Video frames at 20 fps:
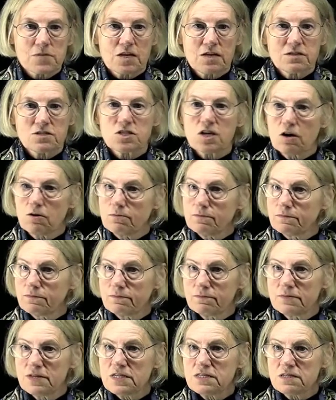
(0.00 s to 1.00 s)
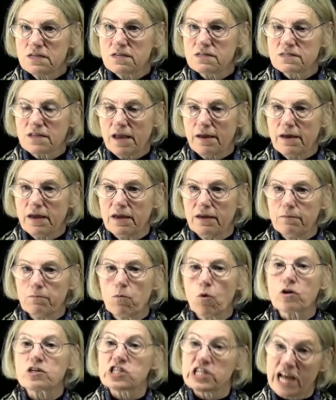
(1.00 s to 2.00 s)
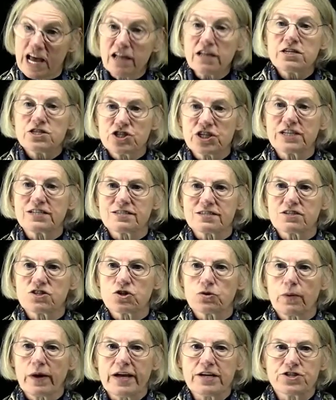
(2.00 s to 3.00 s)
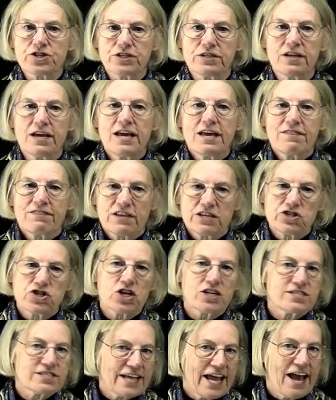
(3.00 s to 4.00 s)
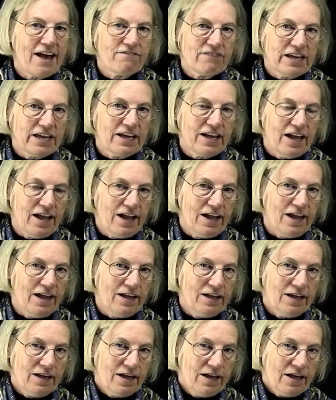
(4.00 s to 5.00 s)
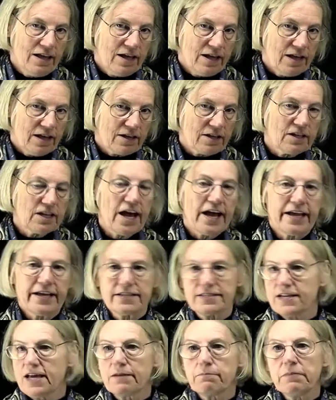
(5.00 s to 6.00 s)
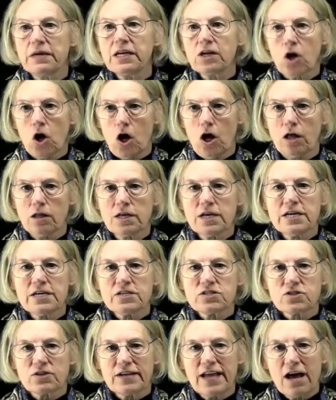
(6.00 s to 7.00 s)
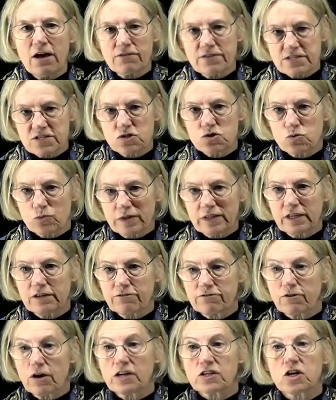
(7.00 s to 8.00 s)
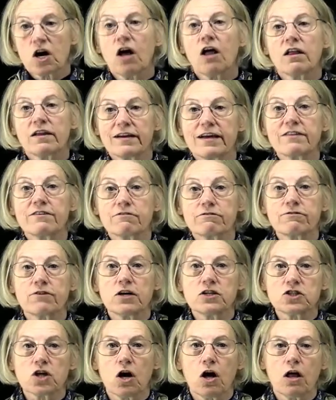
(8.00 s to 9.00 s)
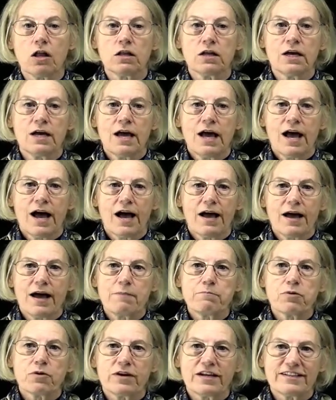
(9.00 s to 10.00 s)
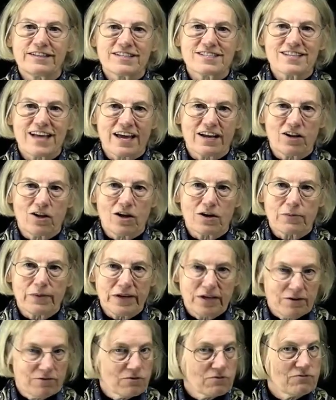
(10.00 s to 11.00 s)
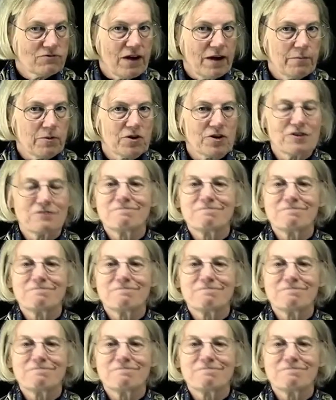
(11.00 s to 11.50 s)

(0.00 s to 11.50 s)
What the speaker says: So this is a more challenging situation than just having a client on mid-haul. So now this is really front-haul, and on the front-haul I'm putting this analog radio over fiber.